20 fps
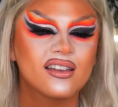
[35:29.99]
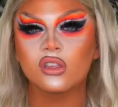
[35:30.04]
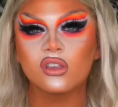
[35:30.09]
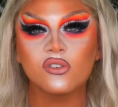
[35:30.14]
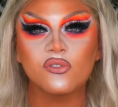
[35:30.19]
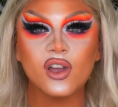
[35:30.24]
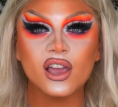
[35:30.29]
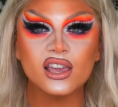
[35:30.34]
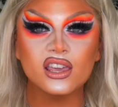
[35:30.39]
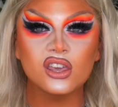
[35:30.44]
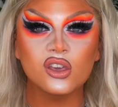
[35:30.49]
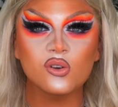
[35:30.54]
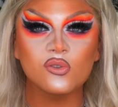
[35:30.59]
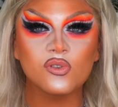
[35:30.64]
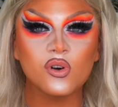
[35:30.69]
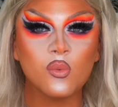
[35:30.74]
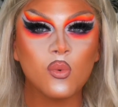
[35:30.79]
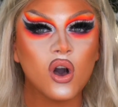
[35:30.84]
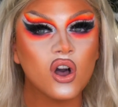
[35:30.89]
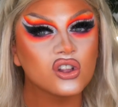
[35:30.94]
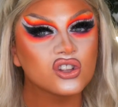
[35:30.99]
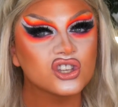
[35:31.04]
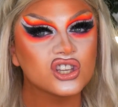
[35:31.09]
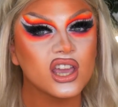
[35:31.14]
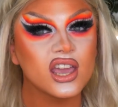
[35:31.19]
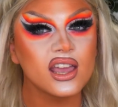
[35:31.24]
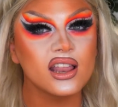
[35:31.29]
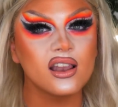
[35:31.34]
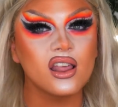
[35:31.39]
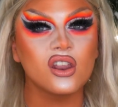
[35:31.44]
So thank you for
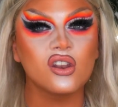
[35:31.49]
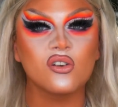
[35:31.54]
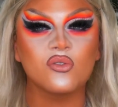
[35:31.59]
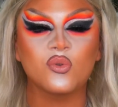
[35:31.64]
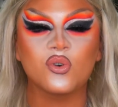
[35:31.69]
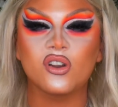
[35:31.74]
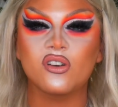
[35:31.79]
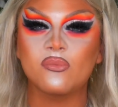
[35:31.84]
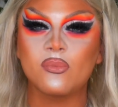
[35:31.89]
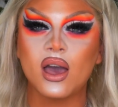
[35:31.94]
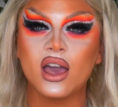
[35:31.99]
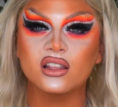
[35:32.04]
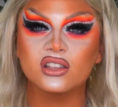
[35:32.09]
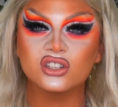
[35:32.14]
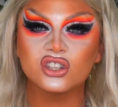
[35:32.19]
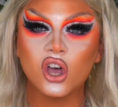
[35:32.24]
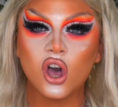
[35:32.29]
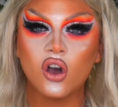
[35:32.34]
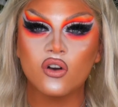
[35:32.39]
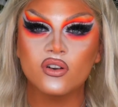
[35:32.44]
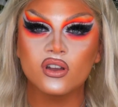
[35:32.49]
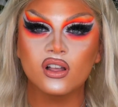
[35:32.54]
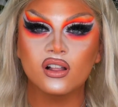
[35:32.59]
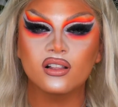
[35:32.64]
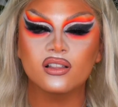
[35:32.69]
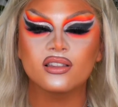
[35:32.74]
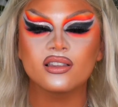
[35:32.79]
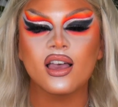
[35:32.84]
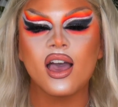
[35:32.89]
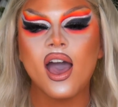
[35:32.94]
watching another one of my
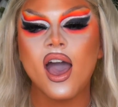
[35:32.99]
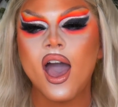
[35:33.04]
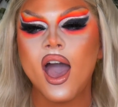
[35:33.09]
tutorials,